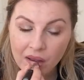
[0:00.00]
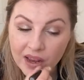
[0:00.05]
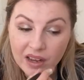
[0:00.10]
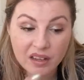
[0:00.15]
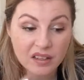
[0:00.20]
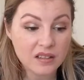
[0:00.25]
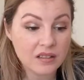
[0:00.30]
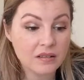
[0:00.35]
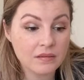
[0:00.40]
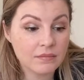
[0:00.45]

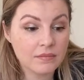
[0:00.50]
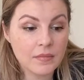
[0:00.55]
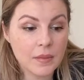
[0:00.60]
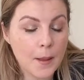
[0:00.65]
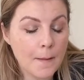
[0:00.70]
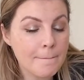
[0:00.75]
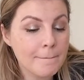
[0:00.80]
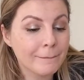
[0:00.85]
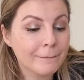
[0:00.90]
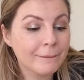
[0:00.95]
Because
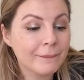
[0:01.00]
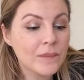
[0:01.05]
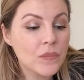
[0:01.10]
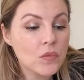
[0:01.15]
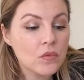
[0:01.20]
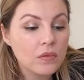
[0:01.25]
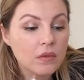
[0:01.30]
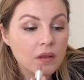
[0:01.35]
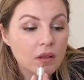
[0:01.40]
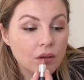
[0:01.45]

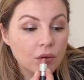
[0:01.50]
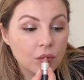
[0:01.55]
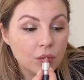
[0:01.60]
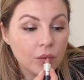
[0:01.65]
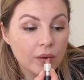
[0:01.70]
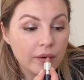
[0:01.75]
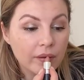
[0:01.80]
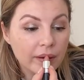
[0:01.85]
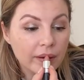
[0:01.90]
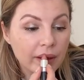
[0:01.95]
who's
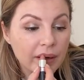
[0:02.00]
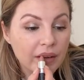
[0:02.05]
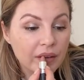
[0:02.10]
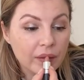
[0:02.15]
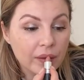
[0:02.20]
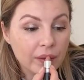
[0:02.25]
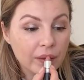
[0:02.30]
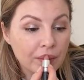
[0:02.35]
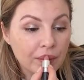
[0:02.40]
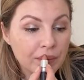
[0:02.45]
wearing
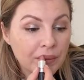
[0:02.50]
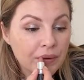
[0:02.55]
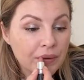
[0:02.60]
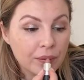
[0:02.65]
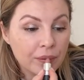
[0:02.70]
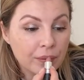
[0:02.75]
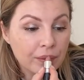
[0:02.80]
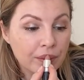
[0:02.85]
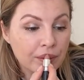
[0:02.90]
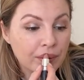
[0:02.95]
anything,
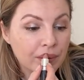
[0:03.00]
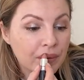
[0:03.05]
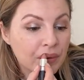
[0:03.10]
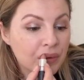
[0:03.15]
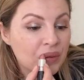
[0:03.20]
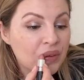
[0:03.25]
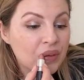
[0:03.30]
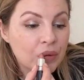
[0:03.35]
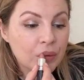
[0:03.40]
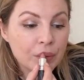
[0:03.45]
really?
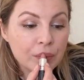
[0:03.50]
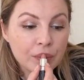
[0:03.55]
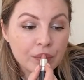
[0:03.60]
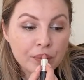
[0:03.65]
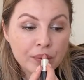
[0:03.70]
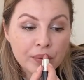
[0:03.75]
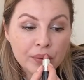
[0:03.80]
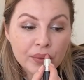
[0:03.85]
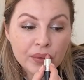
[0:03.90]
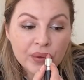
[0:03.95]

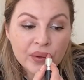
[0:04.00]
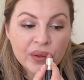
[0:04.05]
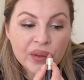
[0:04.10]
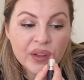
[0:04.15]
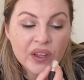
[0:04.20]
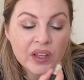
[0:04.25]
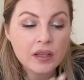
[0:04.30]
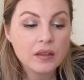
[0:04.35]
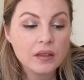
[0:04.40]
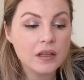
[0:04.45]

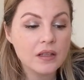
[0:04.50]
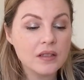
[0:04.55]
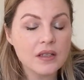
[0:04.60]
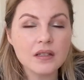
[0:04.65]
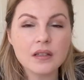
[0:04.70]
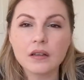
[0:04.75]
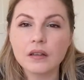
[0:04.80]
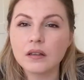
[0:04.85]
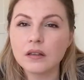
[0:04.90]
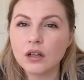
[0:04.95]
This is
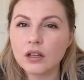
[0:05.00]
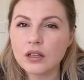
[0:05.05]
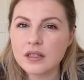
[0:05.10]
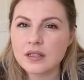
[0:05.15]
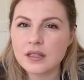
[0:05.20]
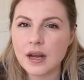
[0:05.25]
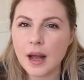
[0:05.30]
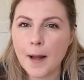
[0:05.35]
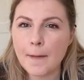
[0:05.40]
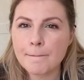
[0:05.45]
a
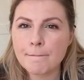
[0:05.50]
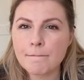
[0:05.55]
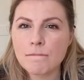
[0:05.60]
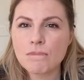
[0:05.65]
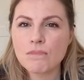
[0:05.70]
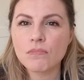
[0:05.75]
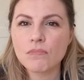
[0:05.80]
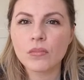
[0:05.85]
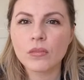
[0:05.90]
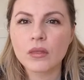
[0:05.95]
luster,
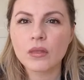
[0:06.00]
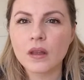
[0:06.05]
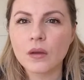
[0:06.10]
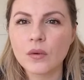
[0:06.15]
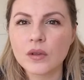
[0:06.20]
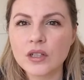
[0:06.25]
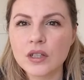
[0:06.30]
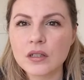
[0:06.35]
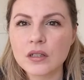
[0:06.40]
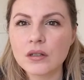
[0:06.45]

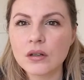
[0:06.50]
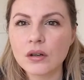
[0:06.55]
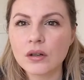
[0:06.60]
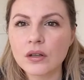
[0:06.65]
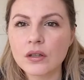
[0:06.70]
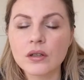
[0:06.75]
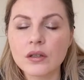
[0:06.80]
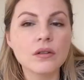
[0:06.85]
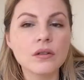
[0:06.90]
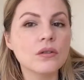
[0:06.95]
which is not
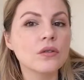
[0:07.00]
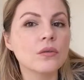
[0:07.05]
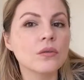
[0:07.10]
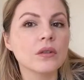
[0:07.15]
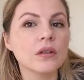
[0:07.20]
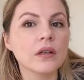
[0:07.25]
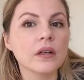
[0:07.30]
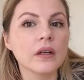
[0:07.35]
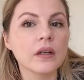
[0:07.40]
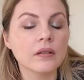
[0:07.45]

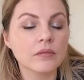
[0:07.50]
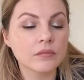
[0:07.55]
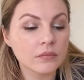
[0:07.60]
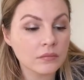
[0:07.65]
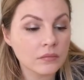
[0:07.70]
usually